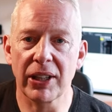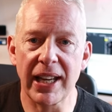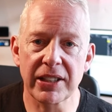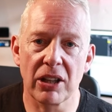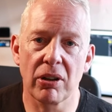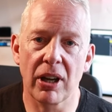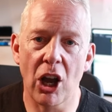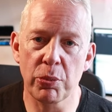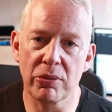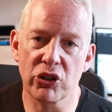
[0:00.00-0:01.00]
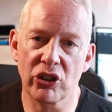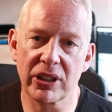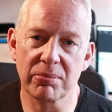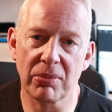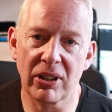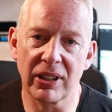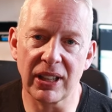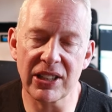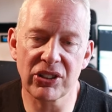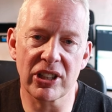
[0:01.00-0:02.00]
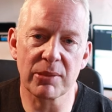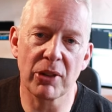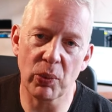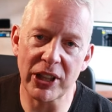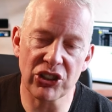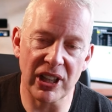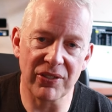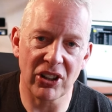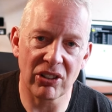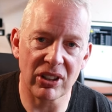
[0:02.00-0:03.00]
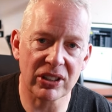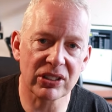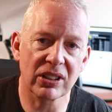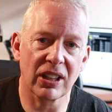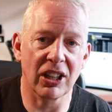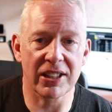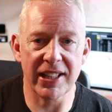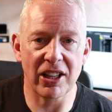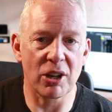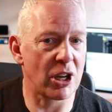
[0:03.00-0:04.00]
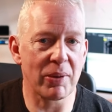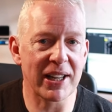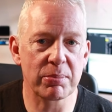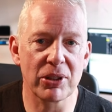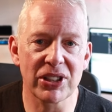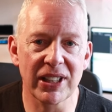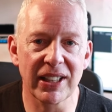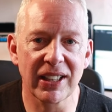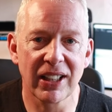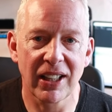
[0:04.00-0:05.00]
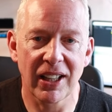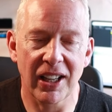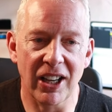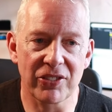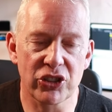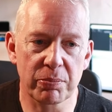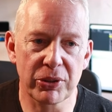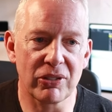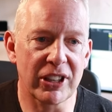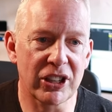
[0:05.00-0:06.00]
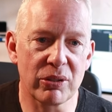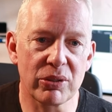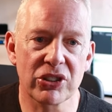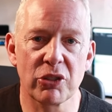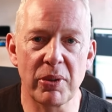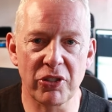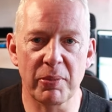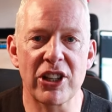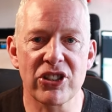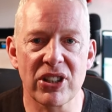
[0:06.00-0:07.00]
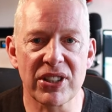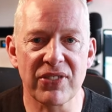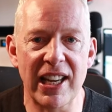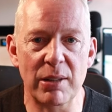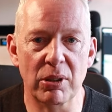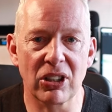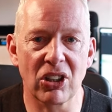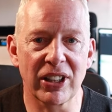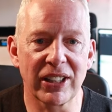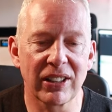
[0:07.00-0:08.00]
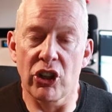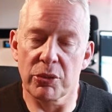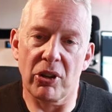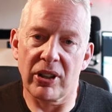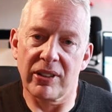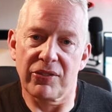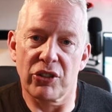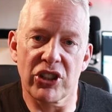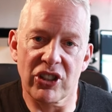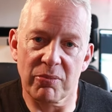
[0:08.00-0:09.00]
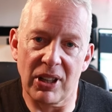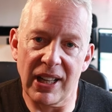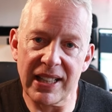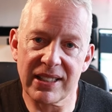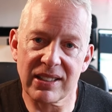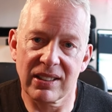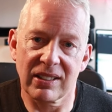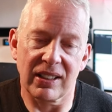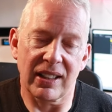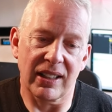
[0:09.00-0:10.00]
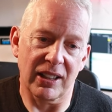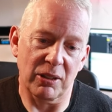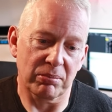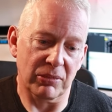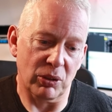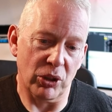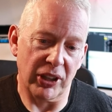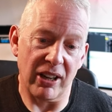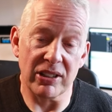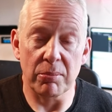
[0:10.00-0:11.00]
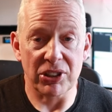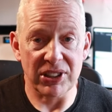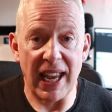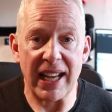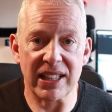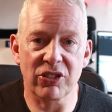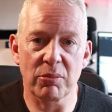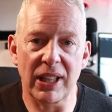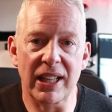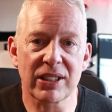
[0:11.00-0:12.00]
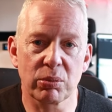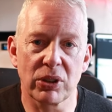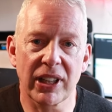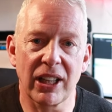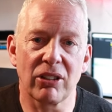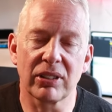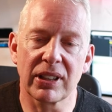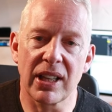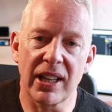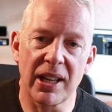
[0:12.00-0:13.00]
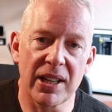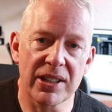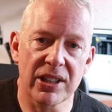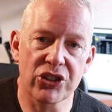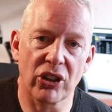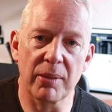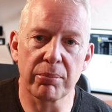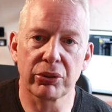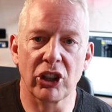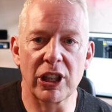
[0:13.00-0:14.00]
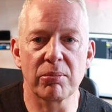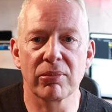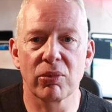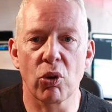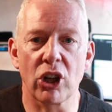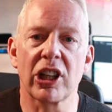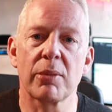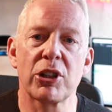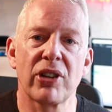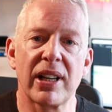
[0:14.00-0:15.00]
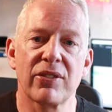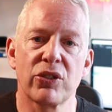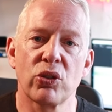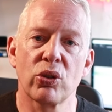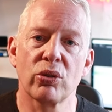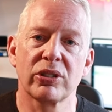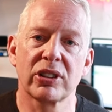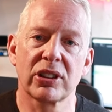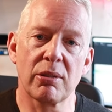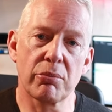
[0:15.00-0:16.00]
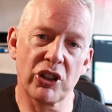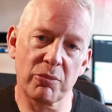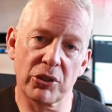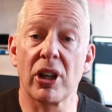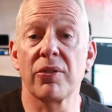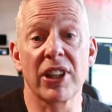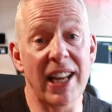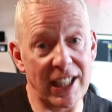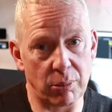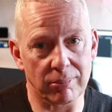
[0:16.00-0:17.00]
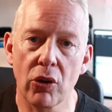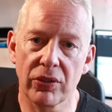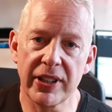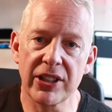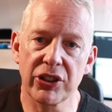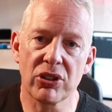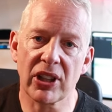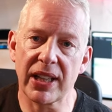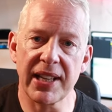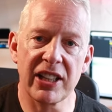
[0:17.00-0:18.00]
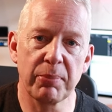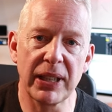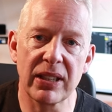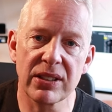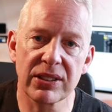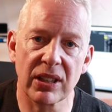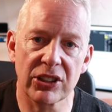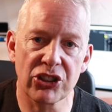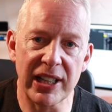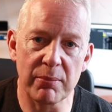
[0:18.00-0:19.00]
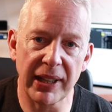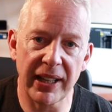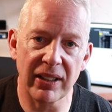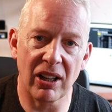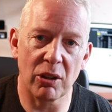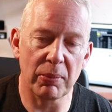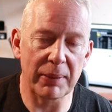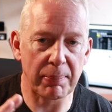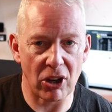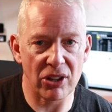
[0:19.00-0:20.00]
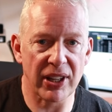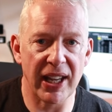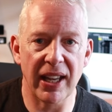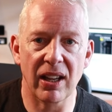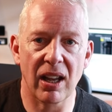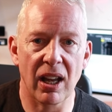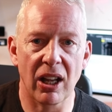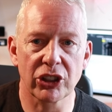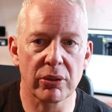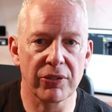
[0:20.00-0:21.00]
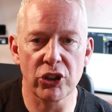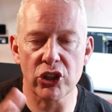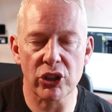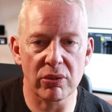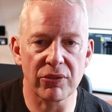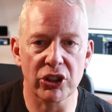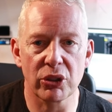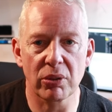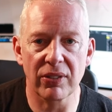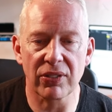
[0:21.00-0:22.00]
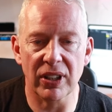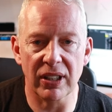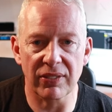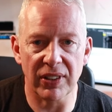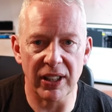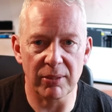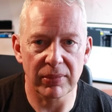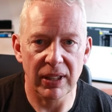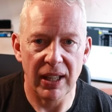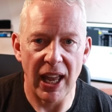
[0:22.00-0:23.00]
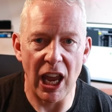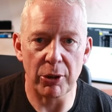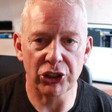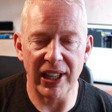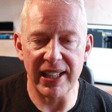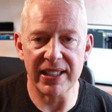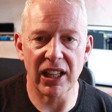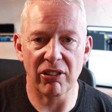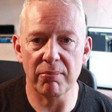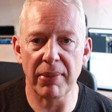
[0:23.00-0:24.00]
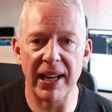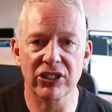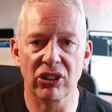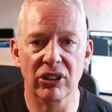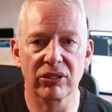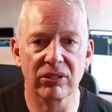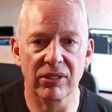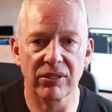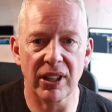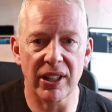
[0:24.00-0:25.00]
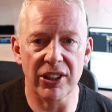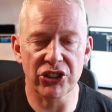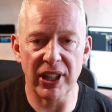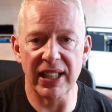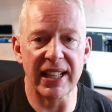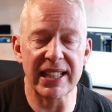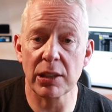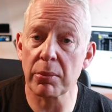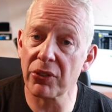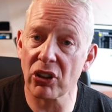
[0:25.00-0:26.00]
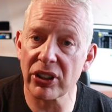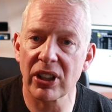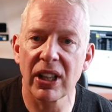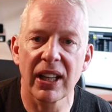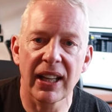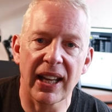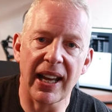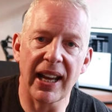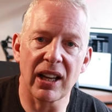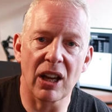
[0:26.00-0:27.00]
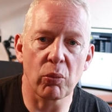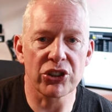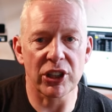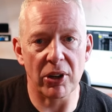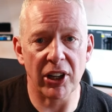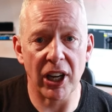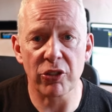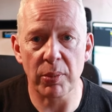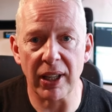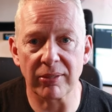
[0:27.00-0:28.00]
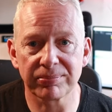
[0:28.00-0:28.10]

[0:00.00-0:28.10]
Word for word: Okay, so hope you enjoyed my insight into my week's training for Hyrox. Like I said, I'm no expert here. I've just purely used some information that's available online, used my footage of my last um, workouts and my stats from my last workout uh, to try and prime what I'm going to be training for to improve my time for the next one. Hopefully, as soon as I get Dave Peters' training plan, I'll be on that. I'll do a future review of, of um, how my training's going based on uh, the training he's going to provide. And, and, we'll see where I go from there.